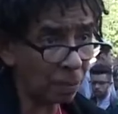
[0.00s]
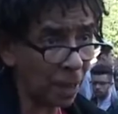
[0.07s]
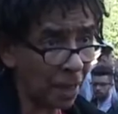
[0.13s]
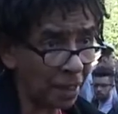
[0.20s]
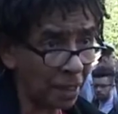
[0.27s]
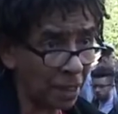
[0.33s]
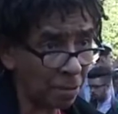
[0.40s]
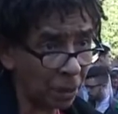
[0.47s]

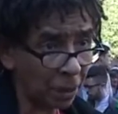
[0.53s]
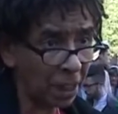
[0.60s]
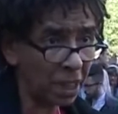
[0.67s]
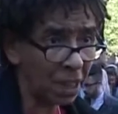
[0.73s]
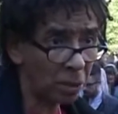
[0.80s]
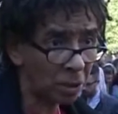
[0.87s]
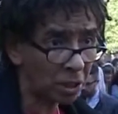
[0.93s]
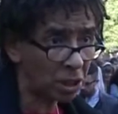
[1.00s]
planet,
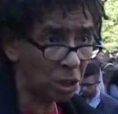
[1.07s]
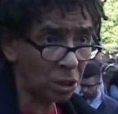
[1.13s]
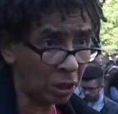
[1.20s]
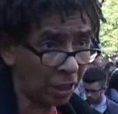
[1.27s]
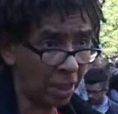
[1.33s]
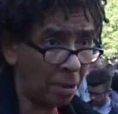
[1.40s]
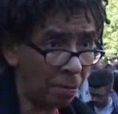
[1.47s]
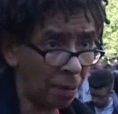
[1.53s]
beginning with
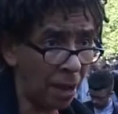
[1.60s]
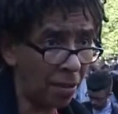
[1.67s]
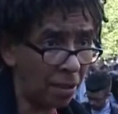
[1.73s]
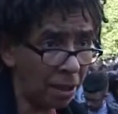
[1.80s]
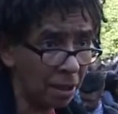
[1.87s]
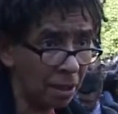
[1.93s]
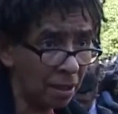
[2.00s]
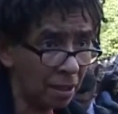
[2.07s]
nuclear power,